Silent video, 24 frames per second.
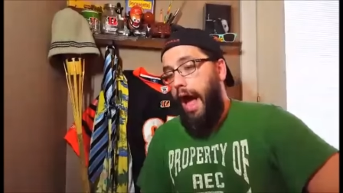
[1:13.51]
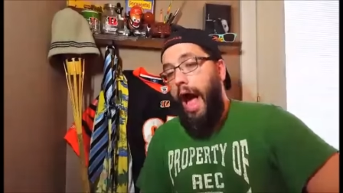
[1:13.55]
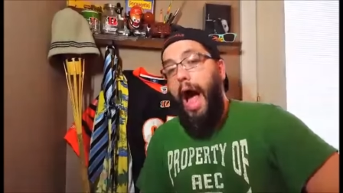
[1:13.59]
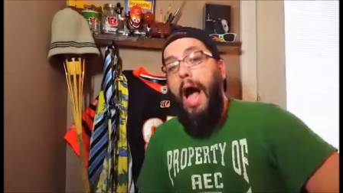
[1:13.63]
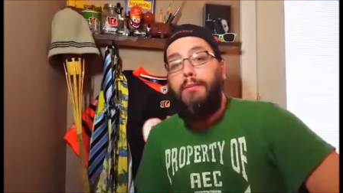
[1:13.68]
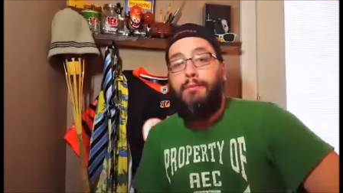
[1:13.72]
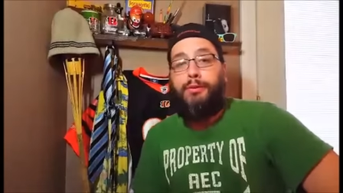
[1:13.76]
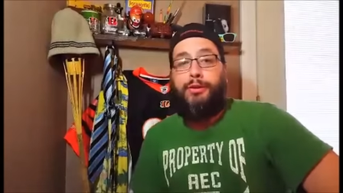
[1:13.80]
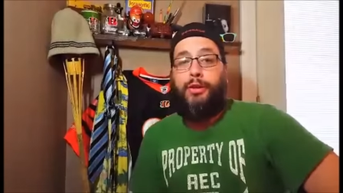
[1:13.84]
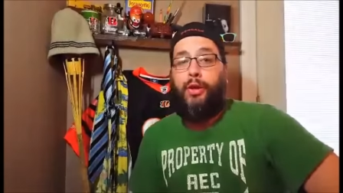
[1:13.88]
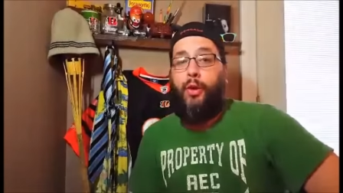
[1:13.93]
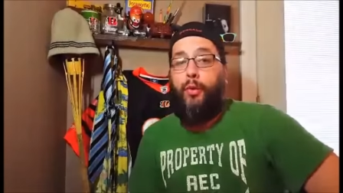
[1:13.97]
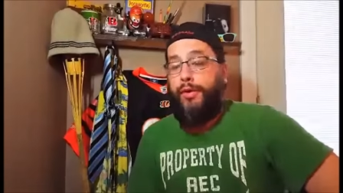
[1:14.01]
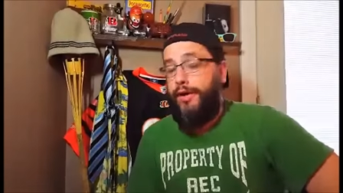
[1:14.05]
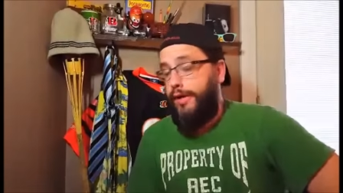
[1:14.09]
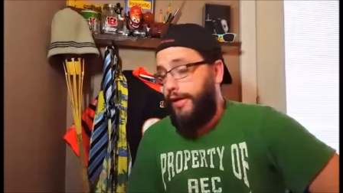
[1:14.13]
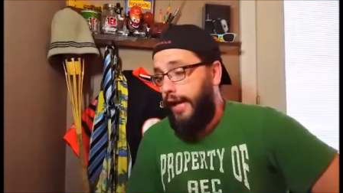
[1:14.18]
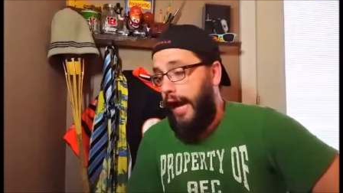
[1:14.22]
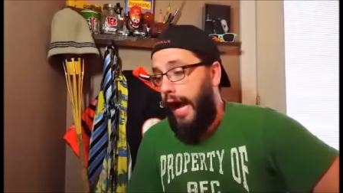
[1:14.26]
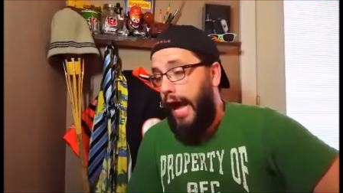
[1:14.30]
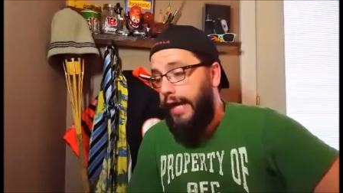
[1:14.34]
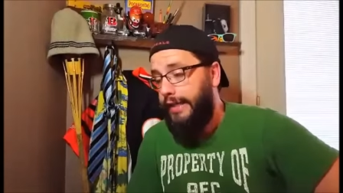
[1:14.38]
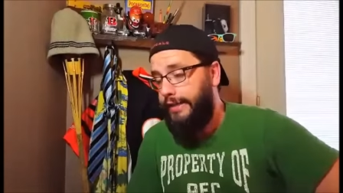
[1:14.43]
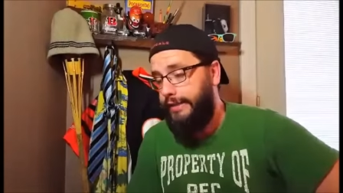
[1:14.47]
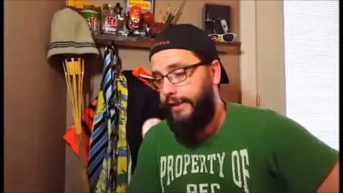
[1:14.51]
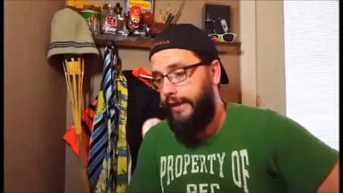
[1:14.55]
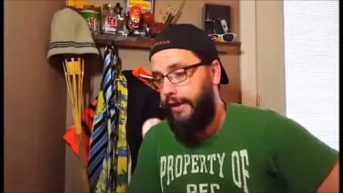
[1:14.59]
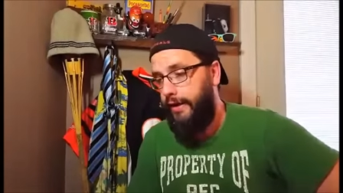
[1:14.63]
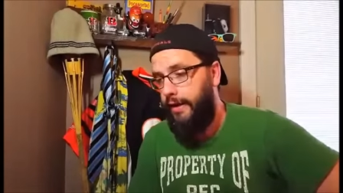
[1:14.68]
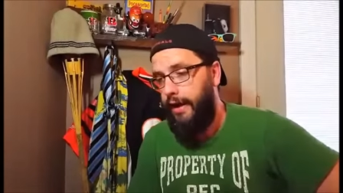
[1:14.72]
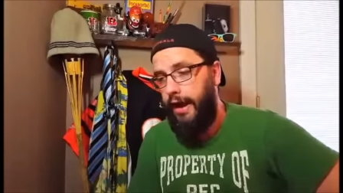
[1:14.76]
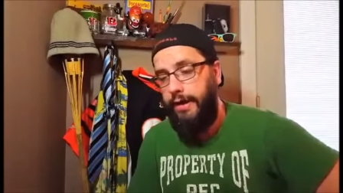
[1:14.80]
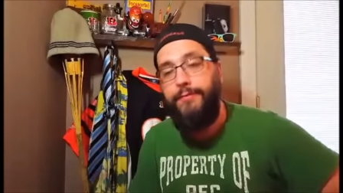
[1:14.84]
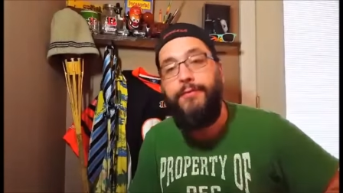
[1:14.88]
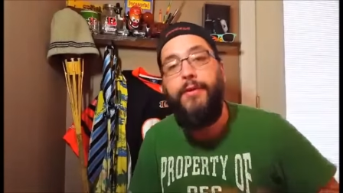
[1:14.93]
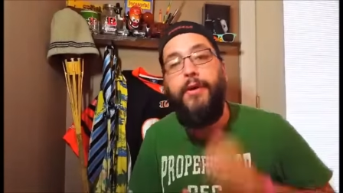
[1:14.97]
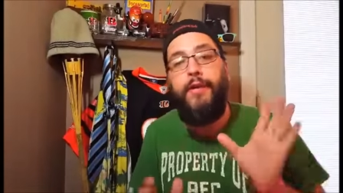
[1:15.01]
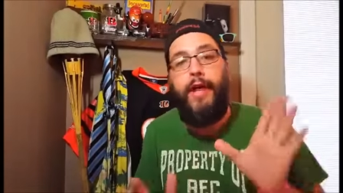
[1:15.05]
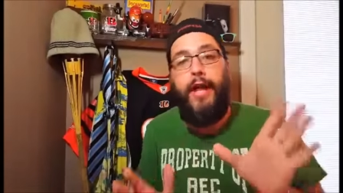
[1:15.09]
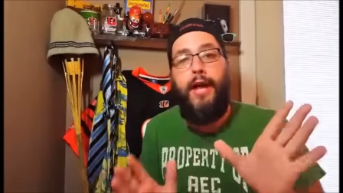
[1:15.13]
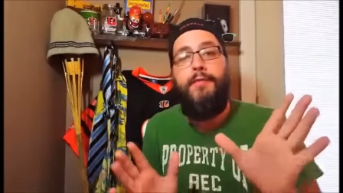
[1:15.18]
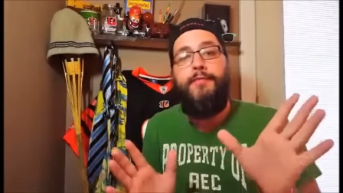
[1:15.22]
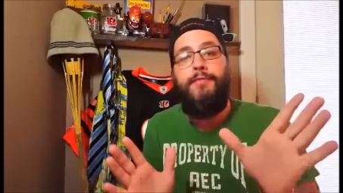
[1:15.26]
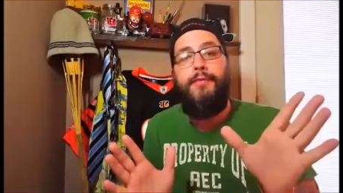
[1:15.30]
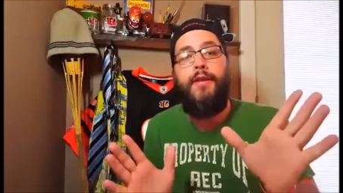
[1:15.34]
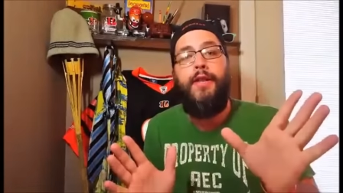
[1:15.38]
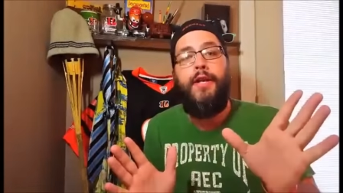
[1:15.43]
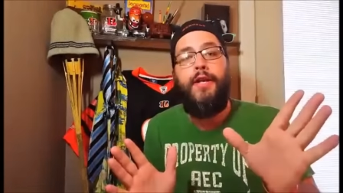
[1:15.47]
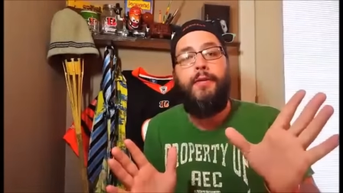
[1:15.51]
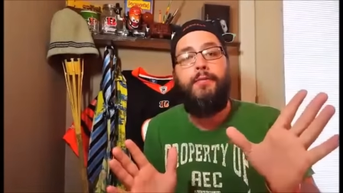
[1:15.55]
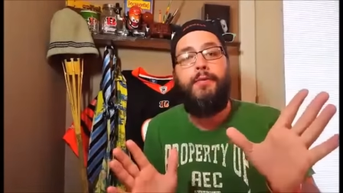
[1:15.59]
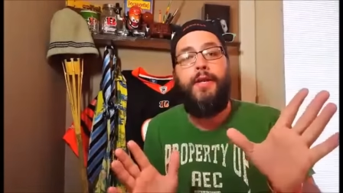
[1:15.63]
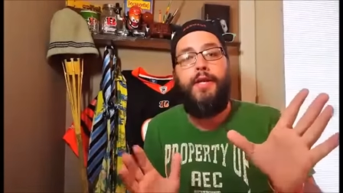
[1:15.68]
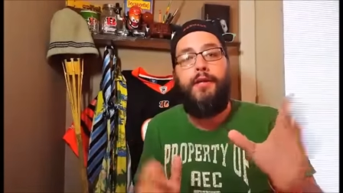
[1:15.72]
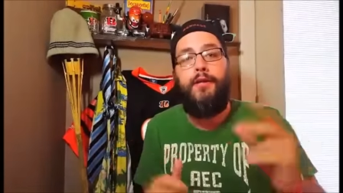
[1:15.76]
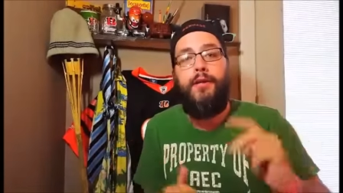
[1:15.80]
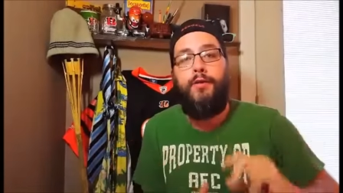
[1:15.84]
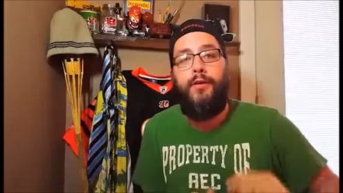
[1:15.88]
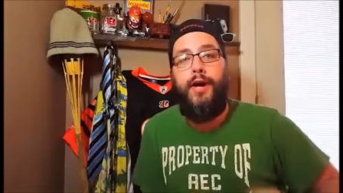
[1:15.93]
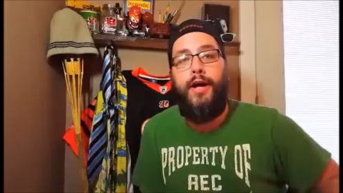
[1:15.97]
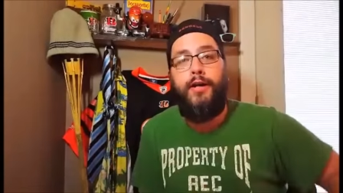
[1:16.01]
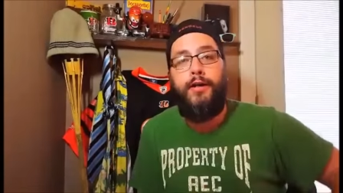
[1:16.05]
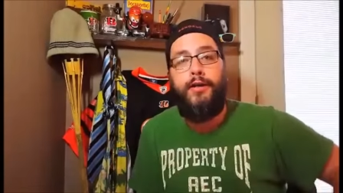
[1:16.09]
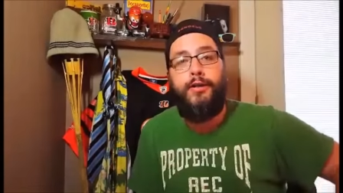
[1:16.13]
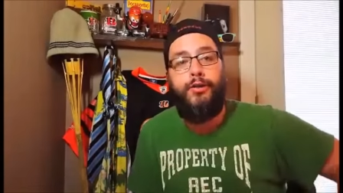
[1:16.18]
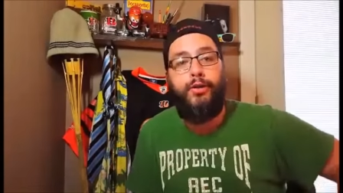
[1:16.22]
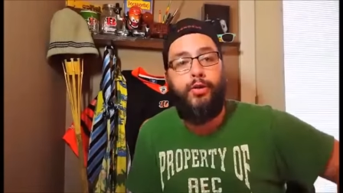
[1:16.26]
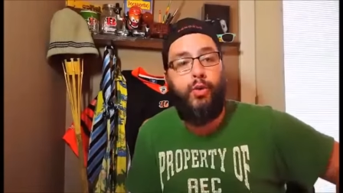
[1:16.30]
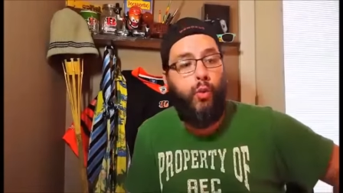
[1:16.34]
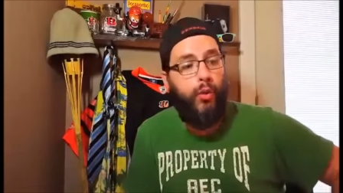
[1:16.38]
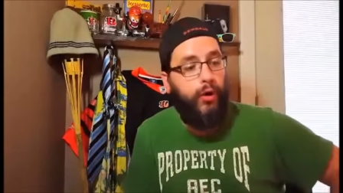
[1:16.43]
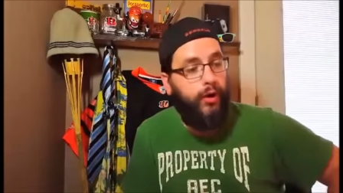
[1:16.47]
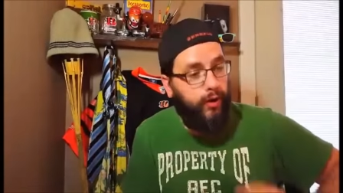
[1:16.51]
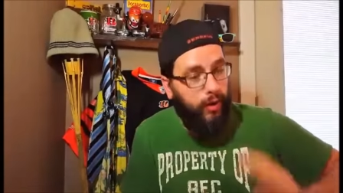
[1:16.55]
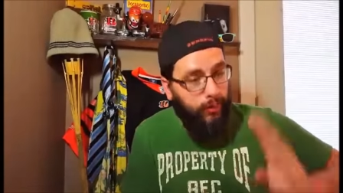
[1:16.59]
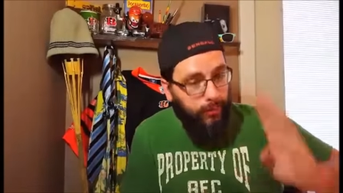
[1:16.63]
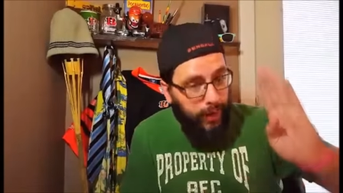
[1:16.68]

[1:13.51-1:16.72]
I'm sorry, guys. I feel like I'm getting a little out of control here.